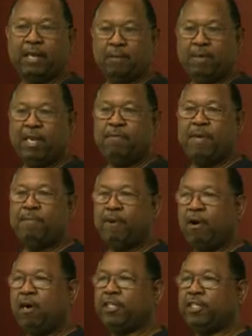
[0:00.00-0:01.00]
Now, many
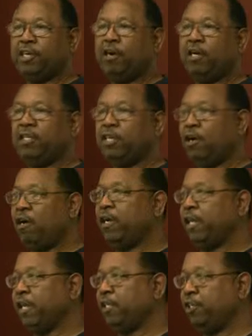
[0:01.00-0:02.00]
people are
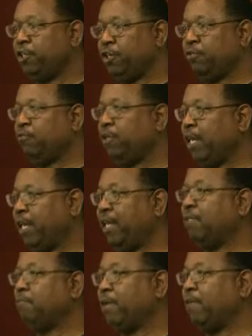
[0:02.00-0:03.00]
targeting children,
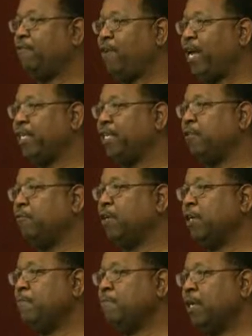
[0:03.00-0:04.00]
and it's been effective.
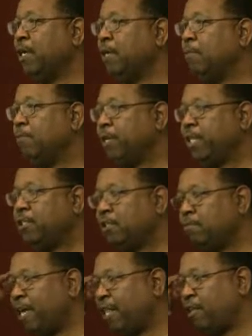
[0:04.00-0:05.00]
But this
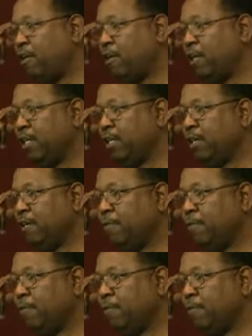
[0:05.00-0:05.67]
is my thought.